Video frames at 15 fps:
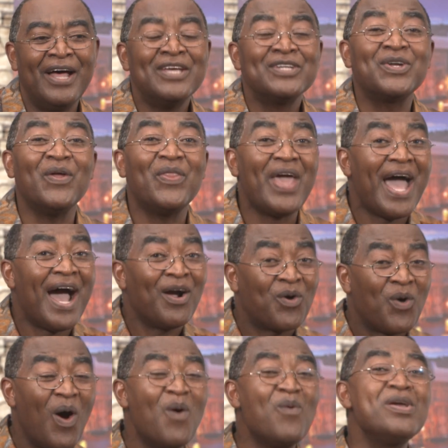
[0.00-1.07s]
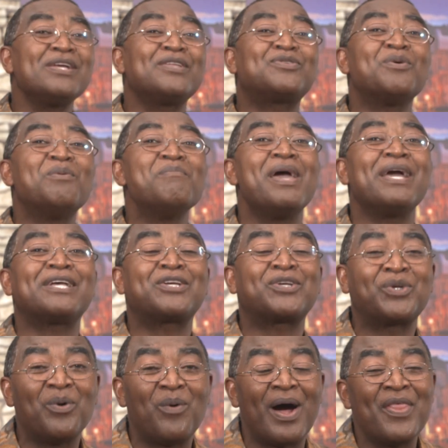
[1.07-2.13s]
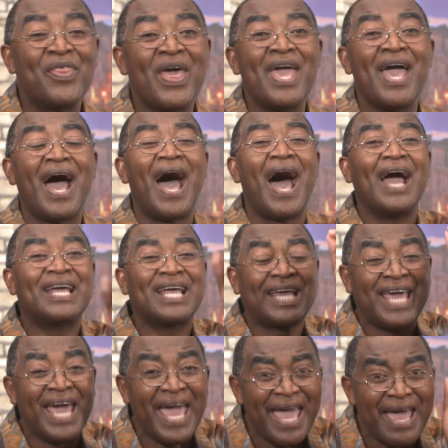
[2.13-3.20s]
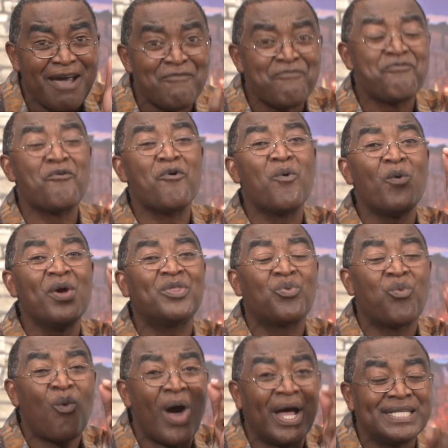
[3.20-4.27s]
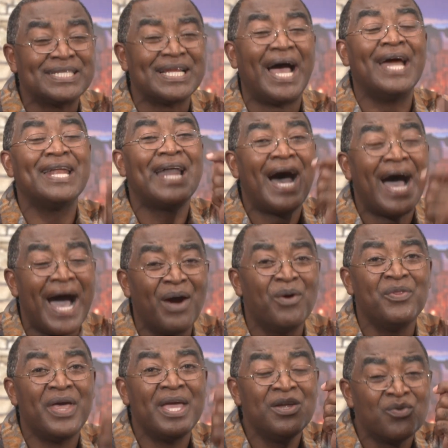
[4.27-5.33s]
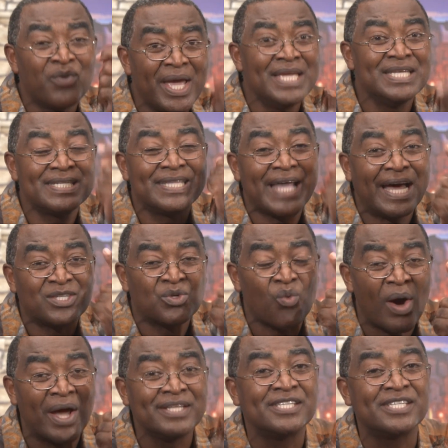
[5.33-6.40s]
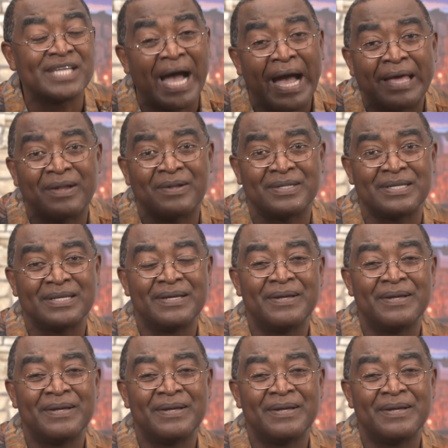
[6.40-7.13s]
So they are going to make sure they are careful with what and how they raise that 1 child.